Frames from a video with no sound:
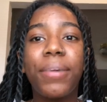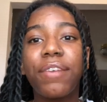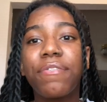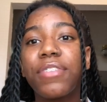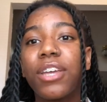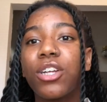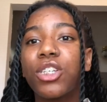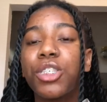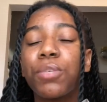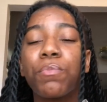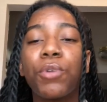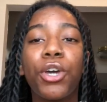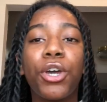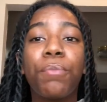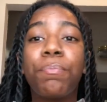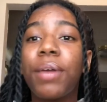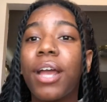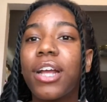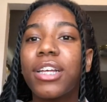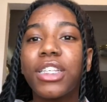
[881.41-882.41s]
but if there's some
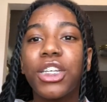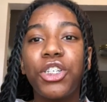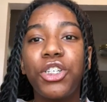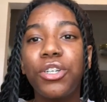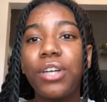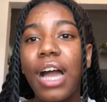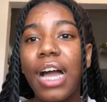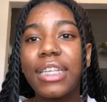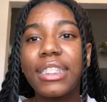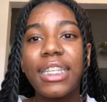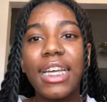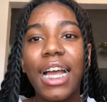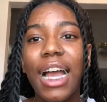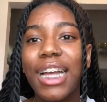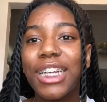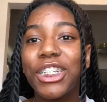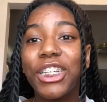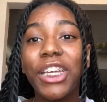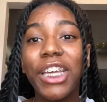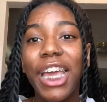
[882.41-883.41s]
good pairs that you guys think
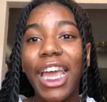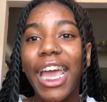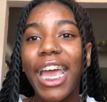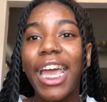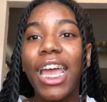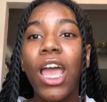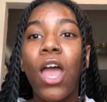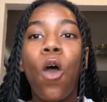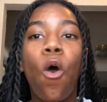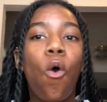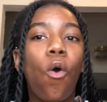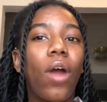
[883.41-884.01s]
I should get